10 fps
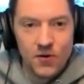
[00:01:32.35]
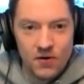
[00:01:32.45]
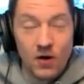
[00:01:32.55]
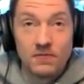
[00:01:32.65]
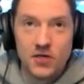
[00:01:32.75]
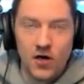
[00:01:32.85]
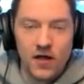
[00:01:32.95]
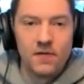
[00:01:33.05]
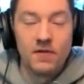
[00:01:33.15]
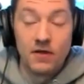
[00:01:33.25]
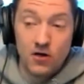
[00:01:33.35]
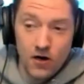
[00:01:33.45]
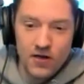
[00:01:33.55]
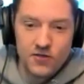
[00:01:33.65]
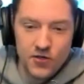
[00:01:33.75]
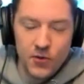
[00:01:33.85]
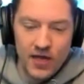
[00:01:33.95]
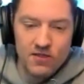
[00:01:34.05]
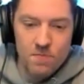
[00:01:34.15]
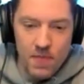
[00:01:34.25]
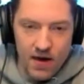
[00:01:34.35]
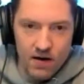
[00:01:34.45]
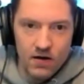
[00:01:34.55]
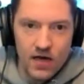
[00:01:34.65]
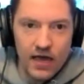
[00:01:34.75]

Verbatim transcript: or sorry, the Carta two in the mail,